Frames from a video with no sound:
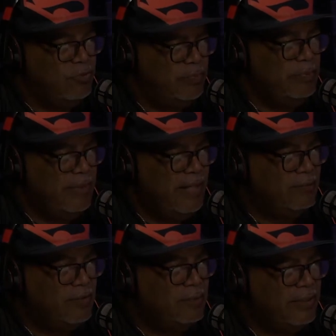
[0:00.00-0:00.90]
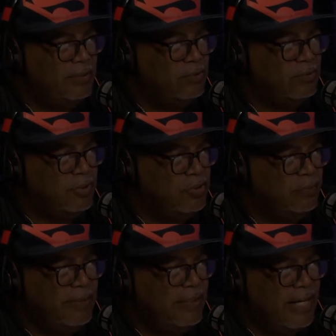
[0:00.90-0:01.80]
band for the Beatles, but you
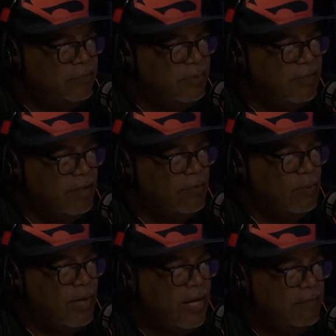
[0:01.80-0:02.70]
guys been around for a while, haven't you?